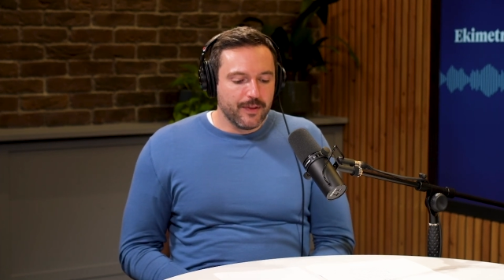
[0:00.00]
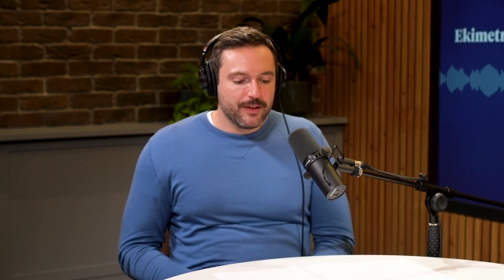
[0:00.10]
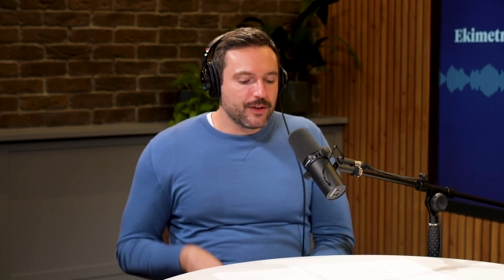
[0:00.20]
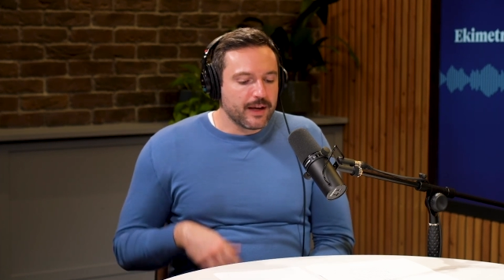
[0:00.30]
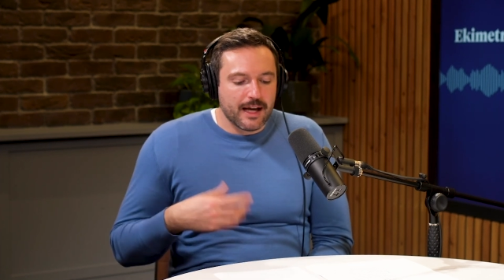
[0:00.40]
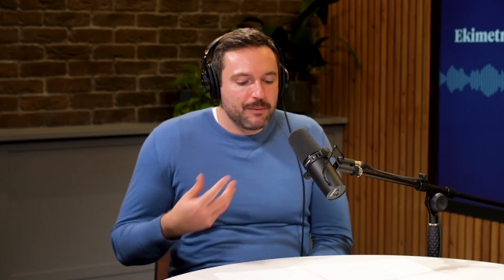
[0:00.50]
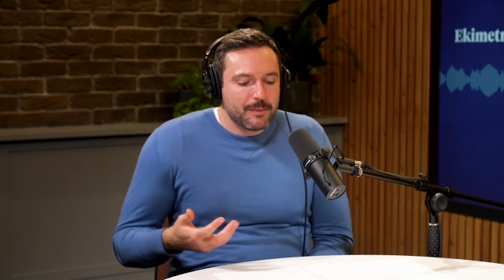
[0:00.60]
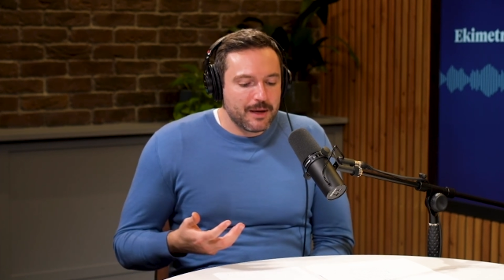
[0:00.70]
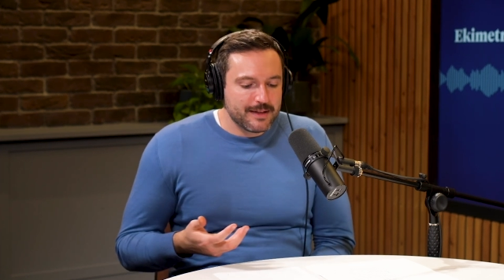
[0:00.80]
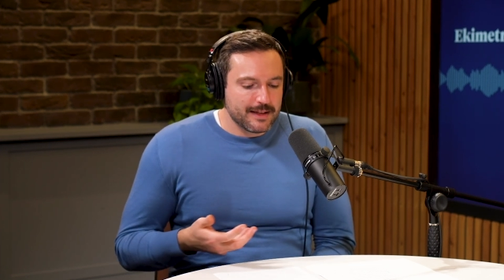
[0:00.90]
So yeah,
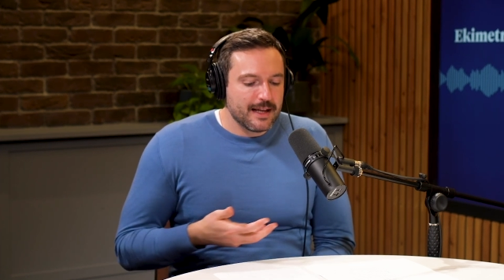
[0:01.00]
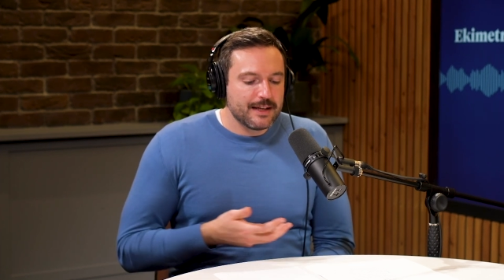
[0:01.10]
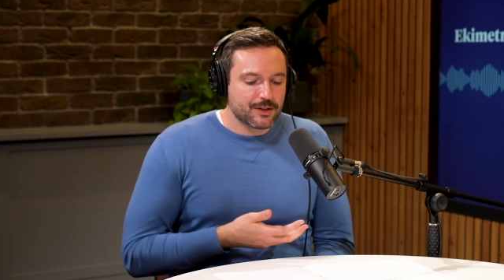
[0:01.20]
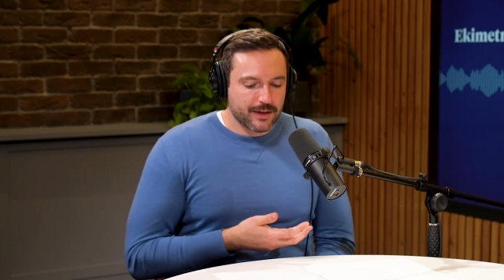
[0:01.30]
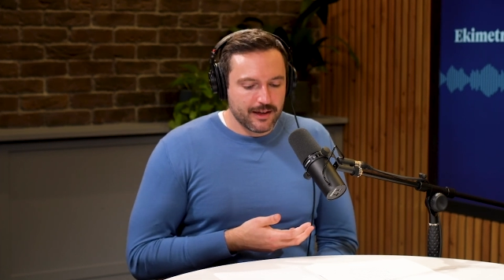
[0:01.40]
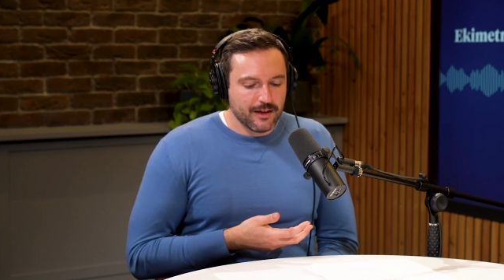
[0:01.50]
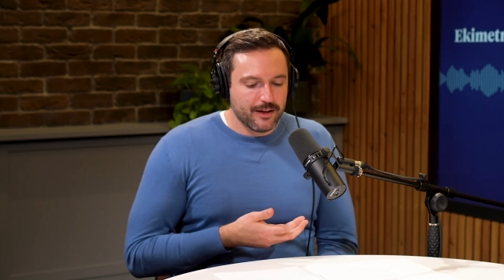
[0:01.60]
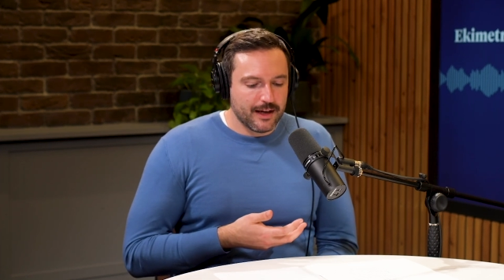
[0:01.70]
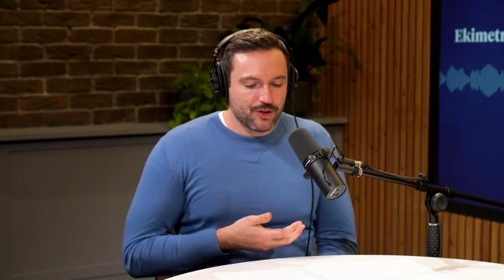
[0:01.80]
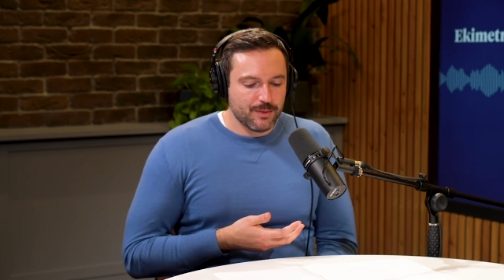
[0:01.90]
MMM is less granular
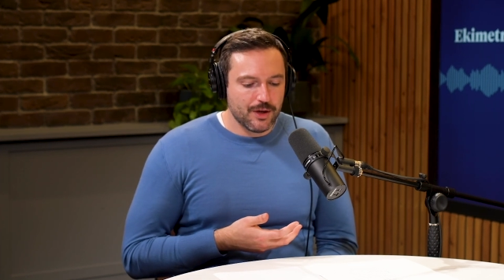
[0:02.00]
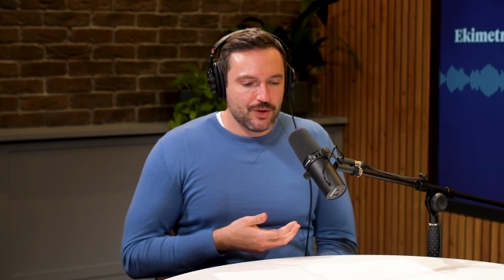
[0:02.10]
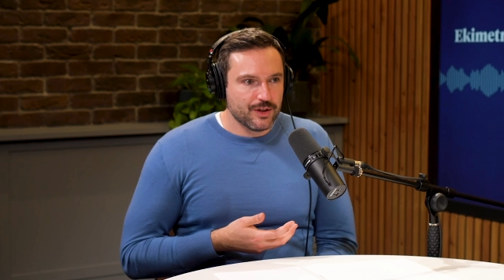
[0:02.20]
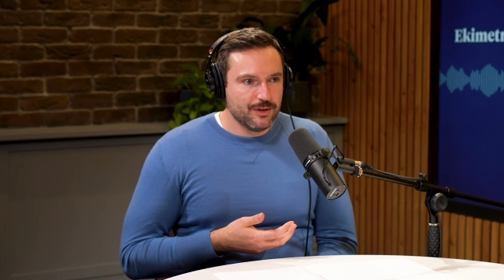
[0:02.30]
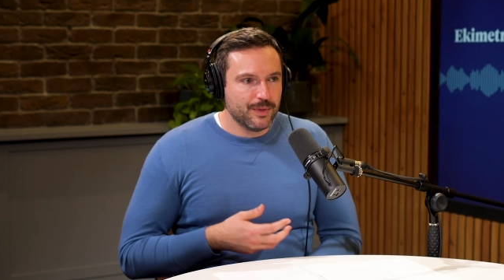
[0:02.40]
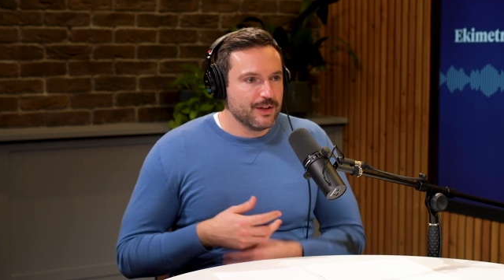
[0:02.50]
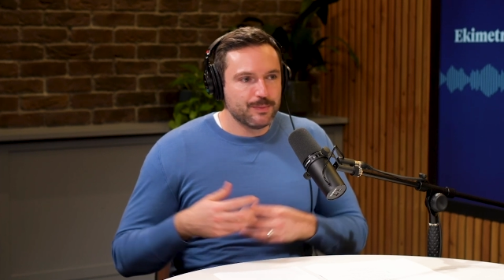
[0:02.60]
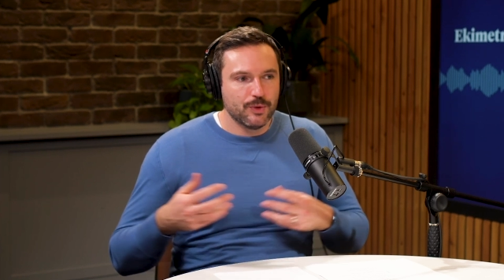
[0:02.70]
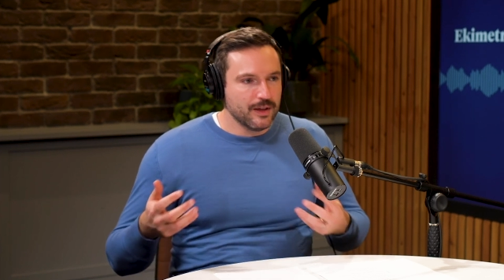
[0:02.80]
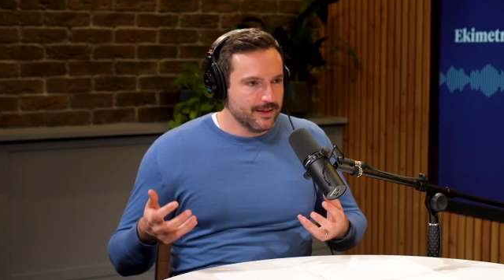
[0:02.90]
than attribution, but it's
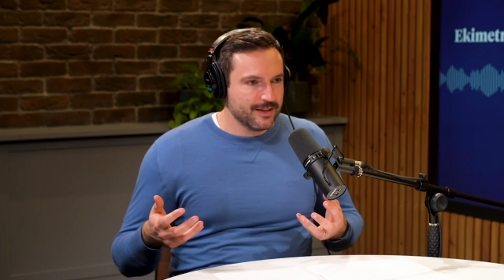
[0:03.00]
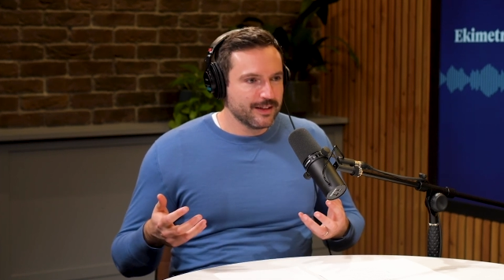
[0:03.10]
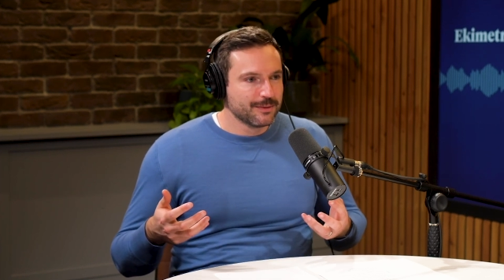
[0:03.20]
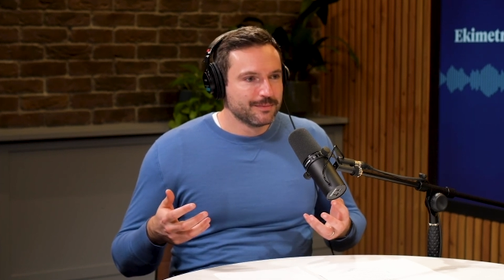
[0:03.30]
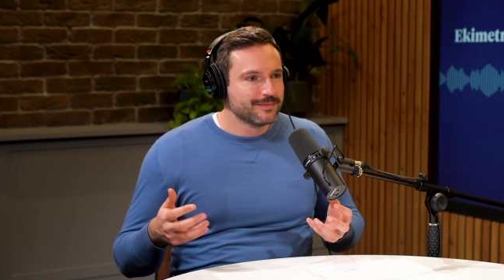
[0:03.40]
more holistic.